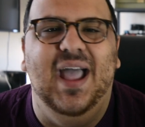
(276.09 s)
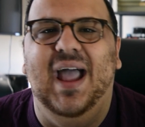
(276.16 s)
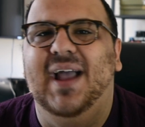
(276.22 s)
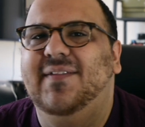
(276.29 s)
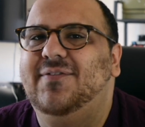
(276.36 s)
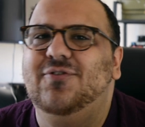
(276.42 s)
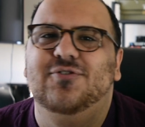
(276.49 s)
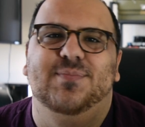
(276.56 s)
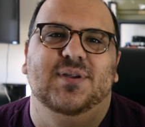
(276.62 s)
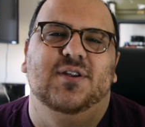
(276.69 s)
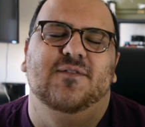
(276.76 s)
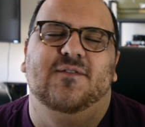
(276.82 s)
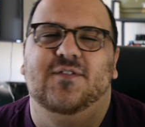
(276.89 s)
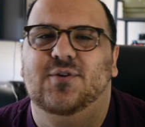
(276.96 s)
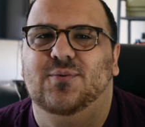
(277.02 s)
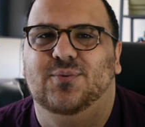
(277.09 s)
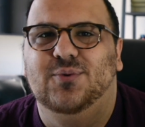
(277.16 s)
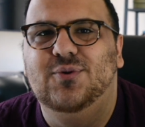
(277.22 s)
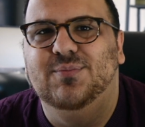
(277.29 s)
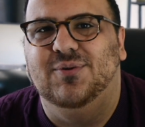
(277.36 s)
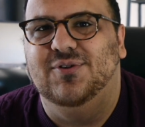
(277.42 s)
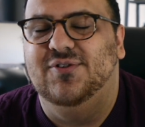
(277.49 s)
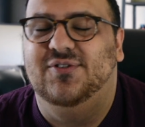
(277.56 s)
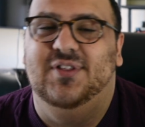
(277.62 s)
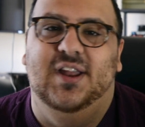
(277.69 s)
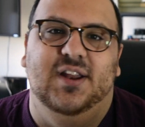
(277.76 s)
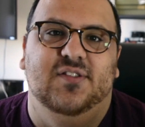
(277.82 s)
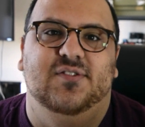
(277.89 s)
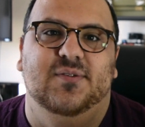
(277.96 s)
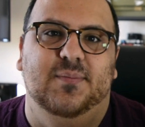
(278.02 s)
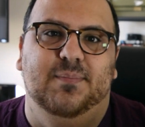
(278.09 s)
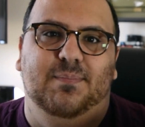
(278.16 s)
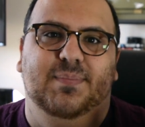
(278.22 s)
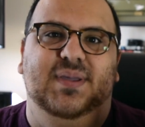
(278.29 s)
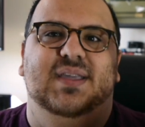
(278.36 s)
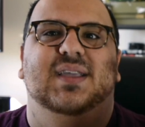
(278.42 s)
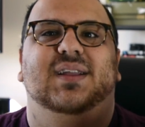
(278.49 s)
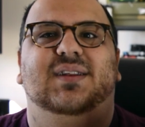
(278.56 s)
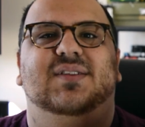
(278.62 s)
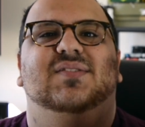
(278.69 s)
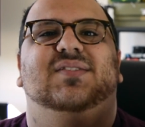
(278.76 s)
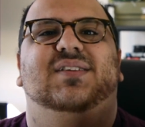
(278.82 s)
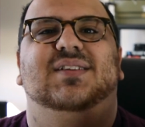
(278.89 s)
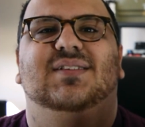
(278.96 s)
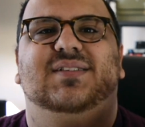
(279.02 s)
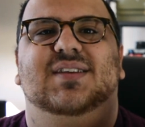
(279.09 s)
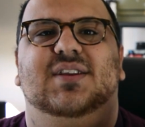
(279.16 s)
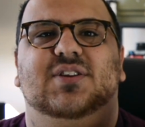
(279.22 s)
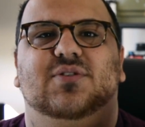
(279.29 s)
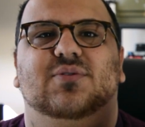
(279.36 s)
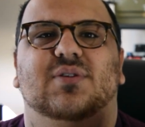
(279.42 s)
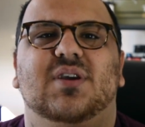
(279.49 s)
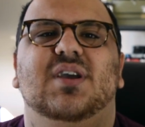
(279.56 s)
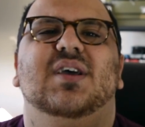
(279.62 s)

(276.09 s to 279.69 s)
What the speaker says: And there's been a few rumors that it's being discontinued.